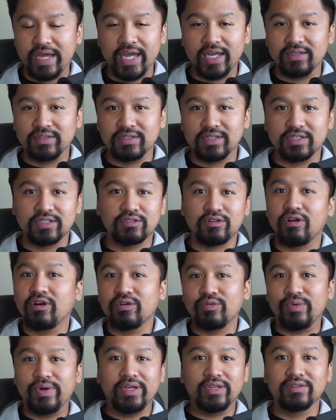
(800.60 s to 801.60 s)
and to
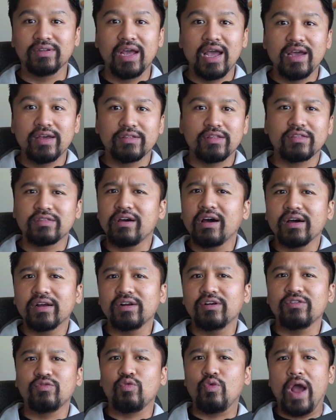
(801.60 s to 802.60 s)
start with, the thought
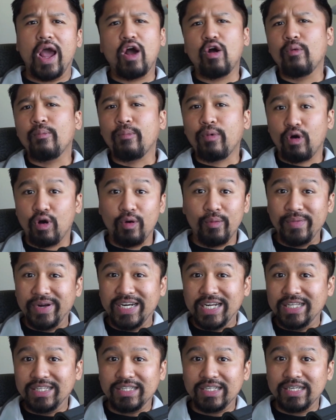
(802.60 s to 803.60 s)
of WoW
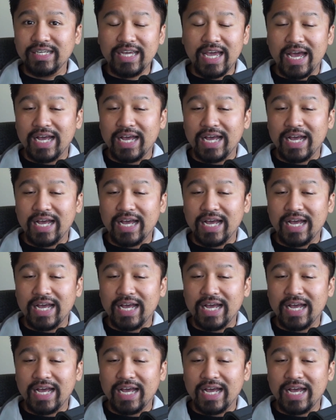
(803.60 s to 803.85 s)
permanently